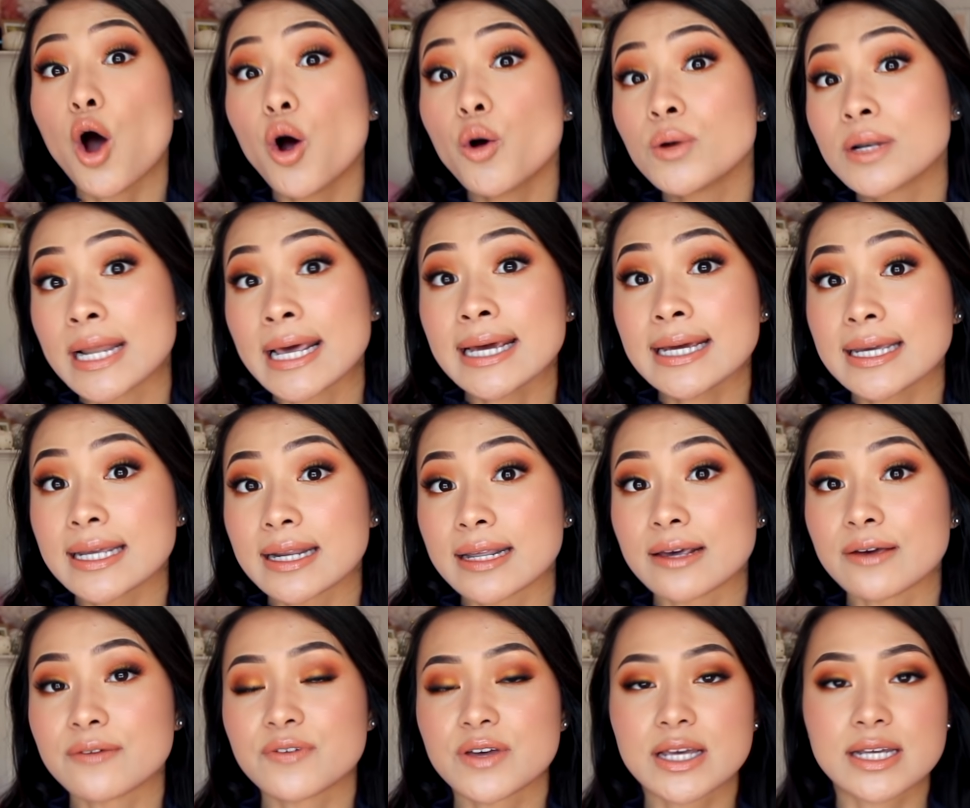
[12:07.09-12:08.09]
O
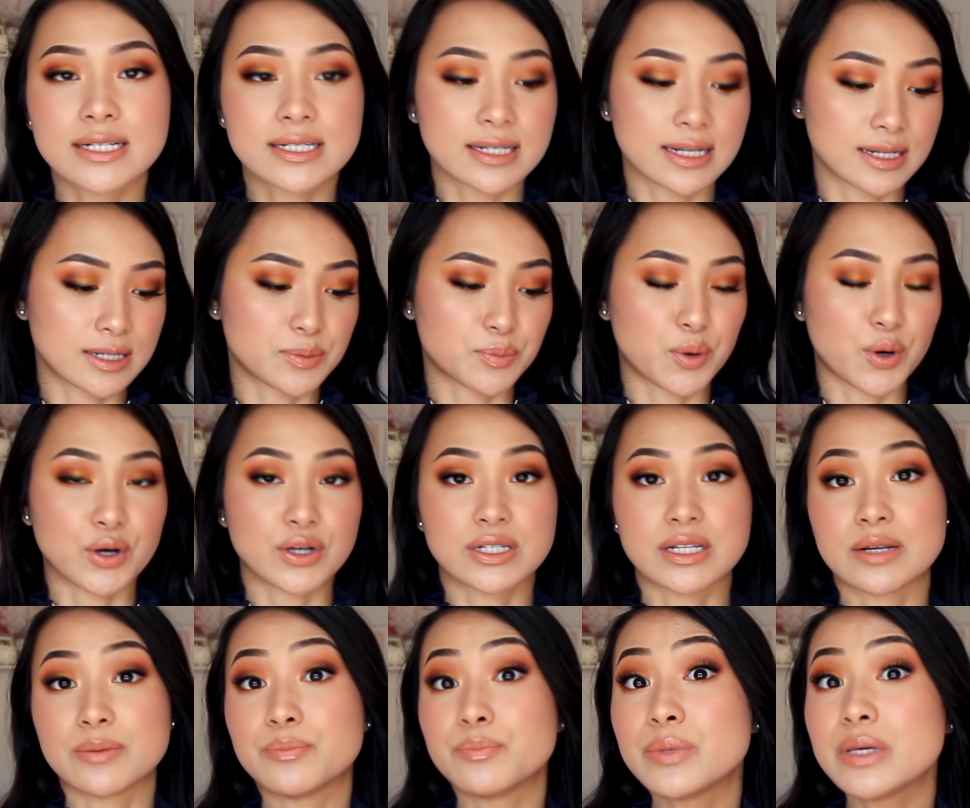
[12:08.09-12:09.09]
negative? Is this
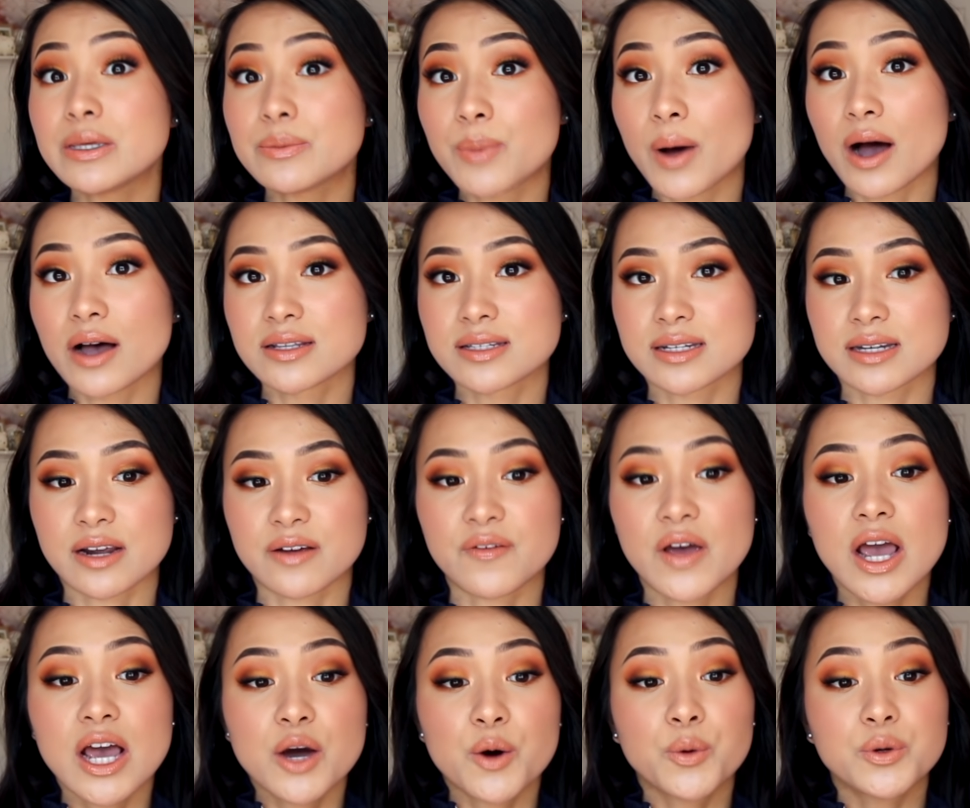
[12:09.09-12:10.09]
person B positive?
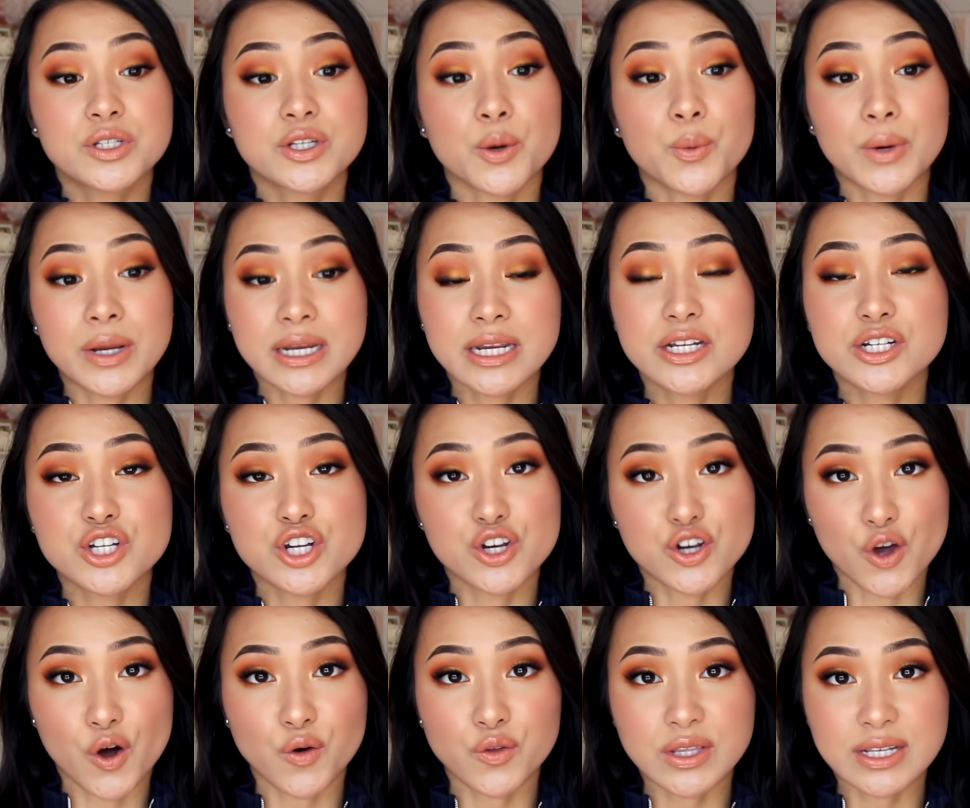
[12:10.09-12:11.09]
So we need to
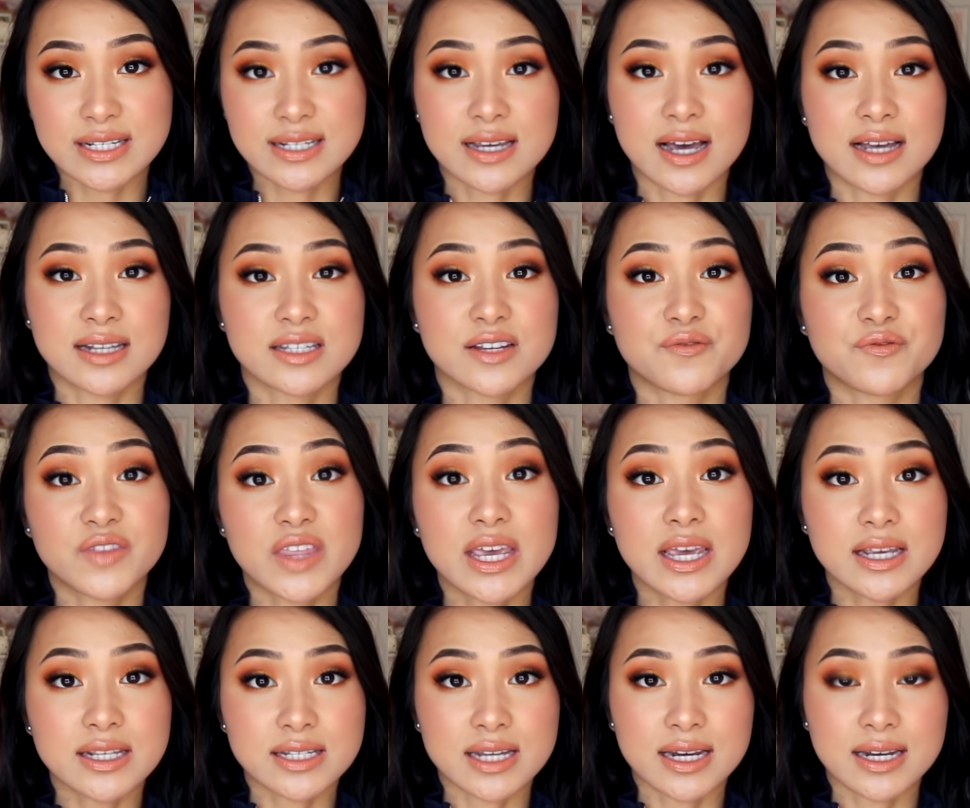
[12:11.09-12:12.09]
know these kinds of
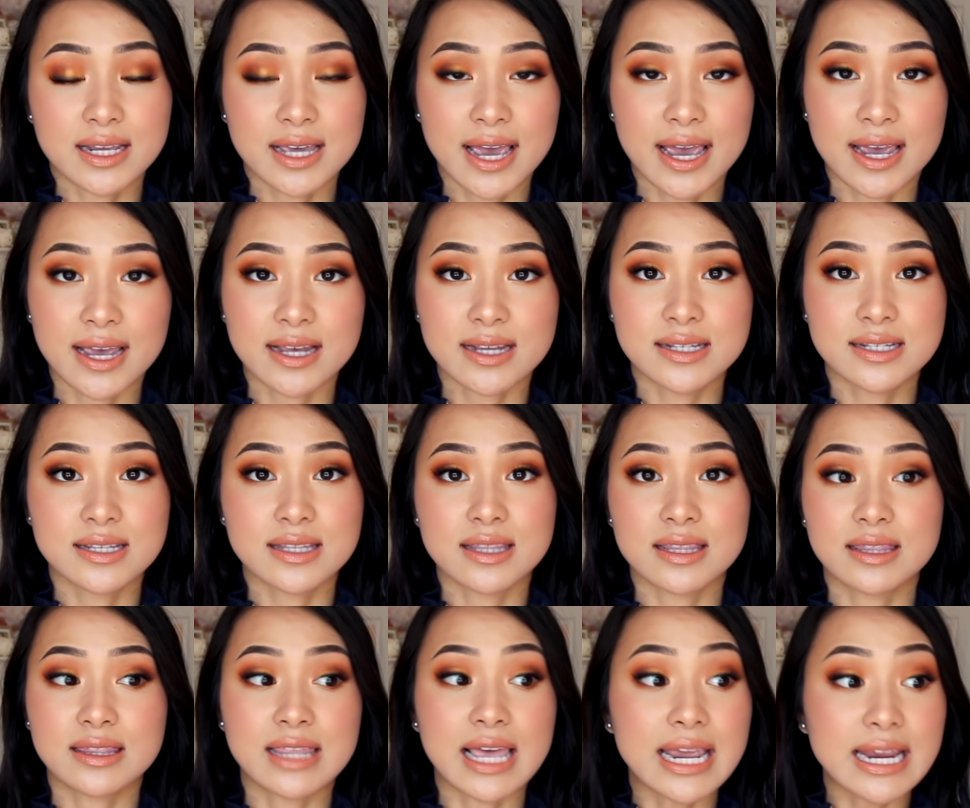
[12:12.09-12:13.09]
things in case
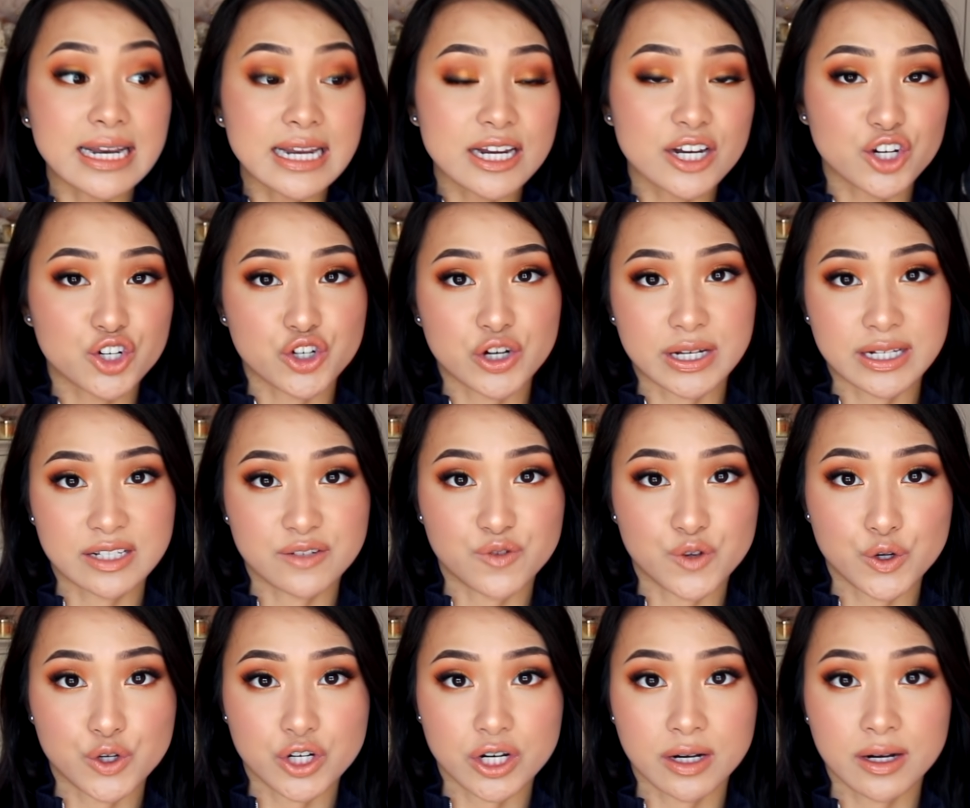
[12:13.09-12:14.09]
they need a
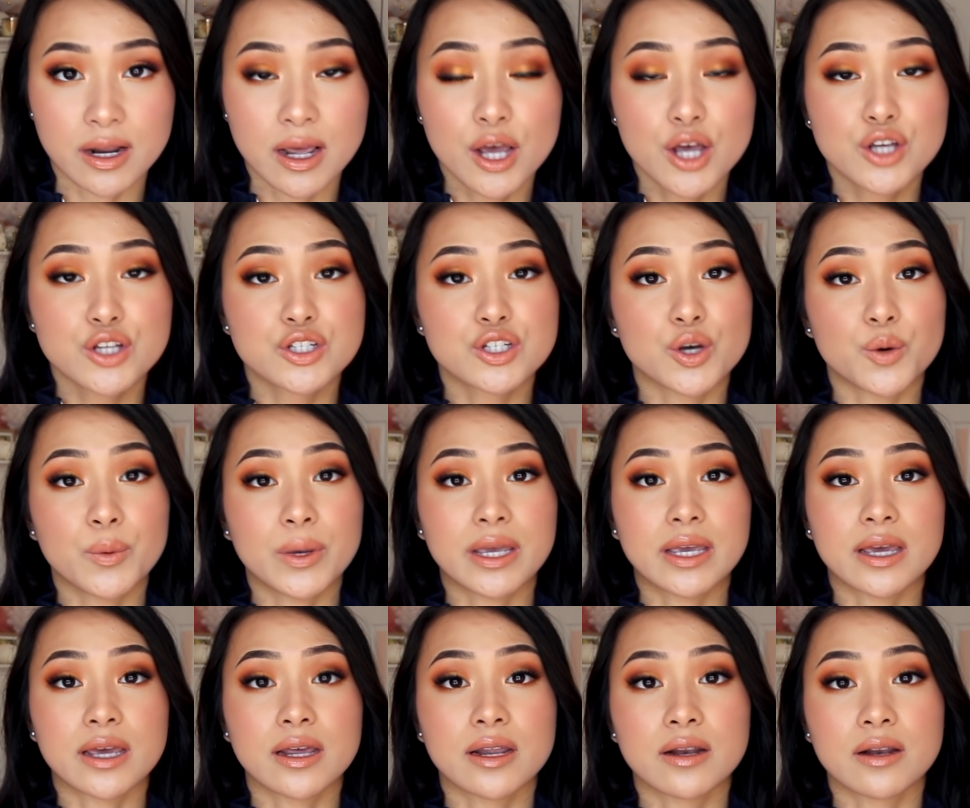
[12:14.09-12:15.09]
transfusion, so we
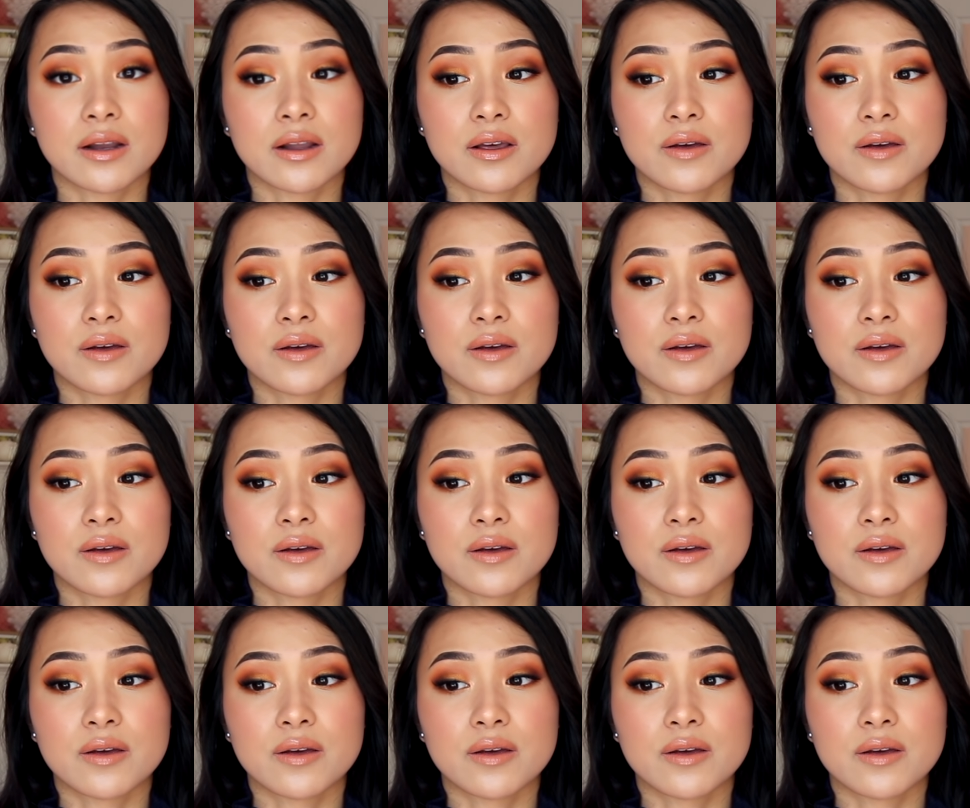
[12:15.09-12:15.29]
can